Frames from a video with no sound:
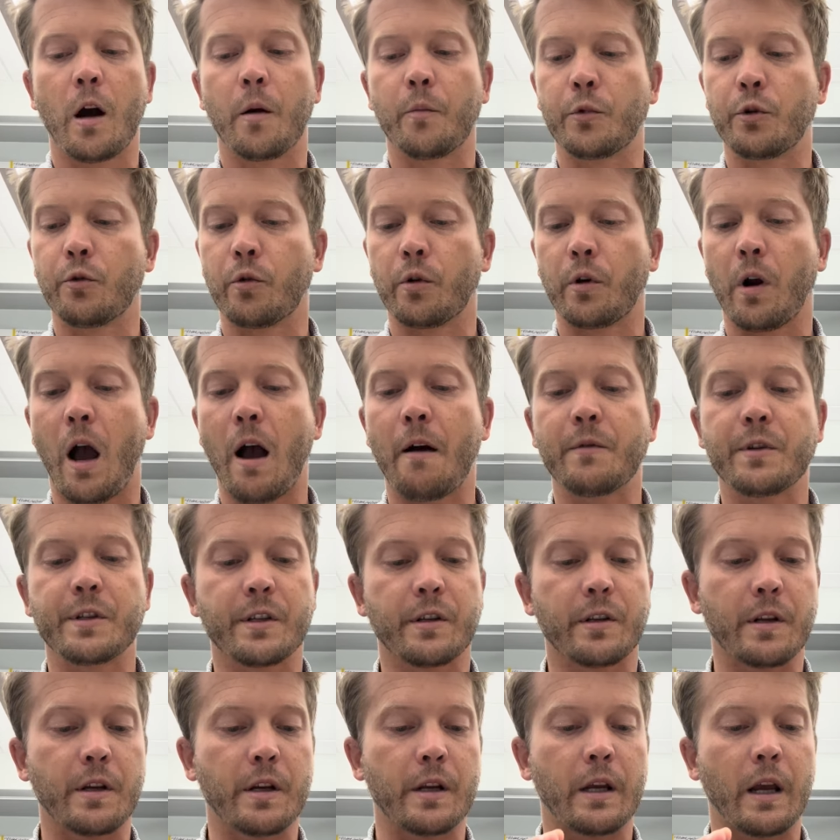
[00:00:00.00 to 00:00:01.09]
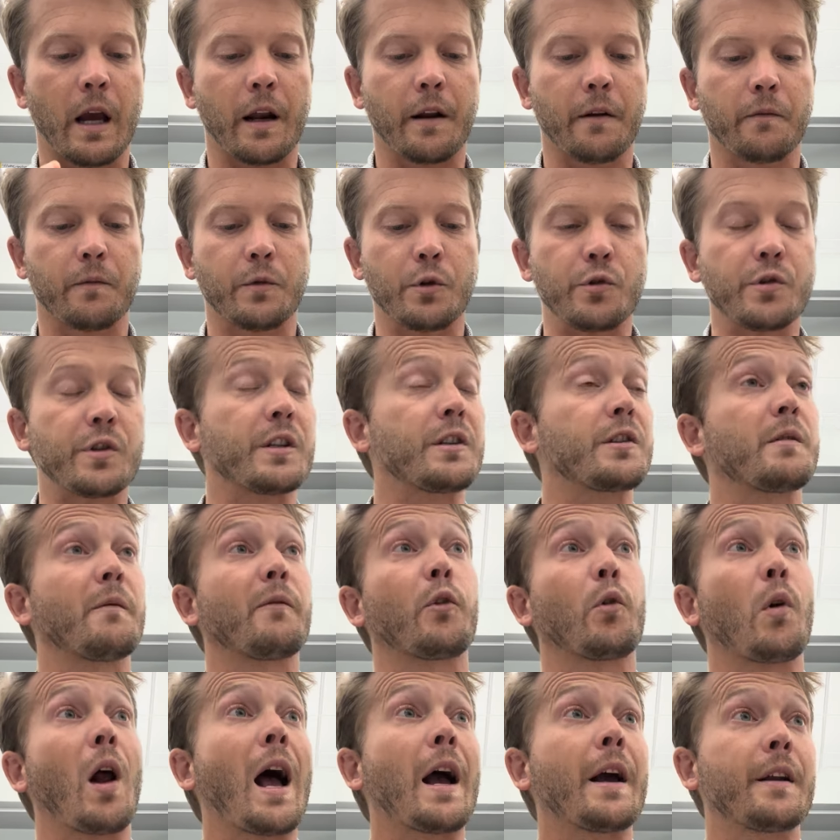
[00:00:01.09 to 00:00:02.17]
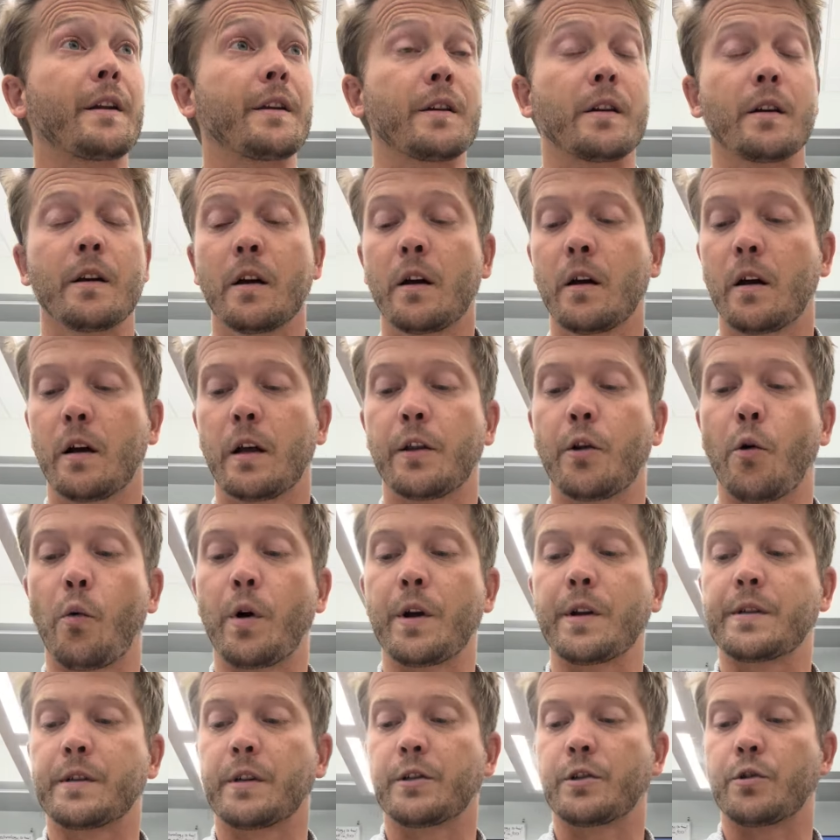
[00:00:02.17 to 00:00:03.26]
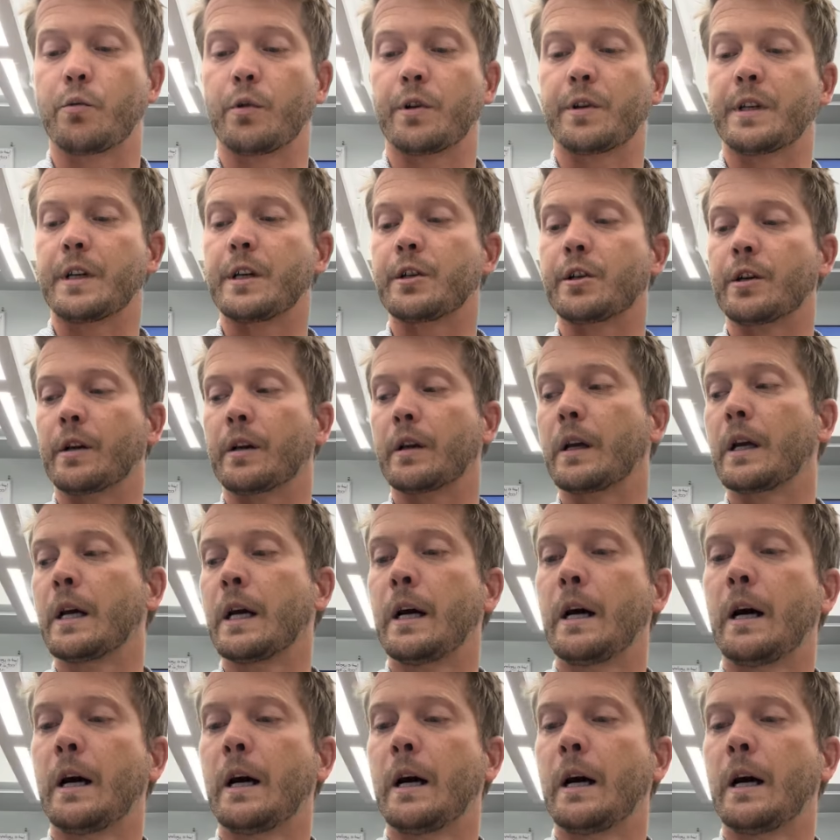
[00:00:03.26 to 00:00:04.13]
You're obviously kind of using some variety in the ways that you were teaching.